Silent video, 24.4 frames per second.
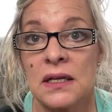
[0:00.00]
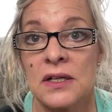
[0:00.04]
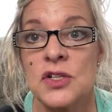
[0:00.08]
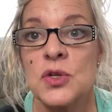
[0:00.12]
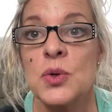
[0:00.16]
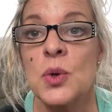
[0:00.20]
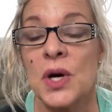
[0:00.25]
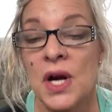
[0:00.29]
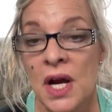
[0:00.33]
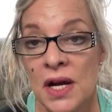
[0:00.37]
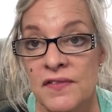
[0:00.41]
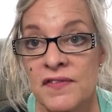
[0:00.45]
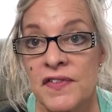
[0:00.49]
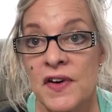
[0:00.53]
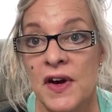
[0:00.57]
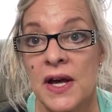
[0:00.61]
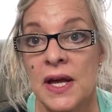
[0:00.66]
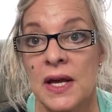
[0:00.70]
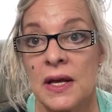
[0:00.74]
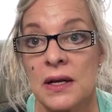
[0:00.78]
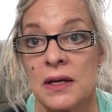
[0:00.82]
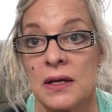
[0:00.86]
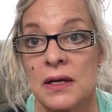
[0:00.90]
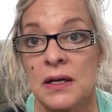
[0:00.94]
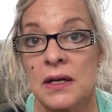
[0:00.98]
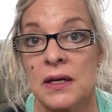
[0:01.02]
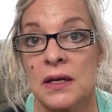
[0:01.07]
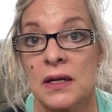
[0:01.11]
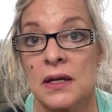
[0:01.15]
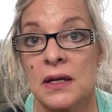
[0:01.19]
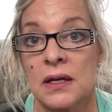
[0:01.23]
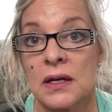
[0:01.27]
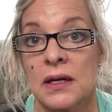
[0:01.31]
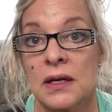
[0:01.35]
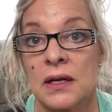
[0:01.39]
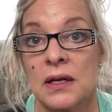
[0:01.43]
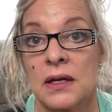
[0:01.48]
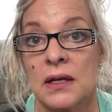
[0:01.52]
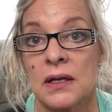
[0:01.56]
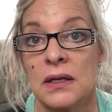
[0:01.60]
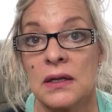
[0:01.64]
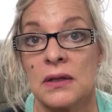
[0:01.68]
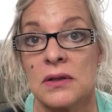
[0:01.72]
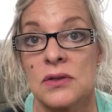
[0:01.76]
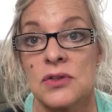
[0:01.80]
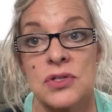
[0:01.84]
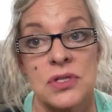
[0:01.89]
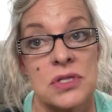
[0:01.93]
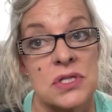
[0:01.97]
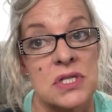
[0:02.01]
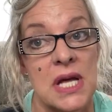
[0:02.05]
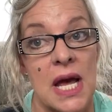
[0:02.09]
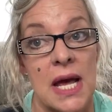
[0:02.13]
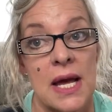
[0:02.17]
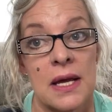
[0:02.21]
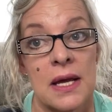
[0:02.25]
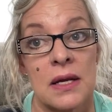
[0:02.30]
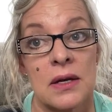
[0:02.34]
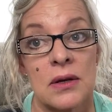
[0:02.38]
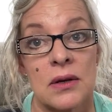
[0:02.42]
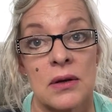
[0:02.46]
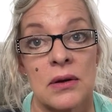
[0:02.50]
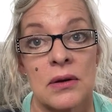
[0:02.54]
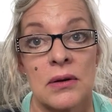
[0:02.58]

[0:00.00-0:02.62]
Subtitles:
to a gunfight. Just saying.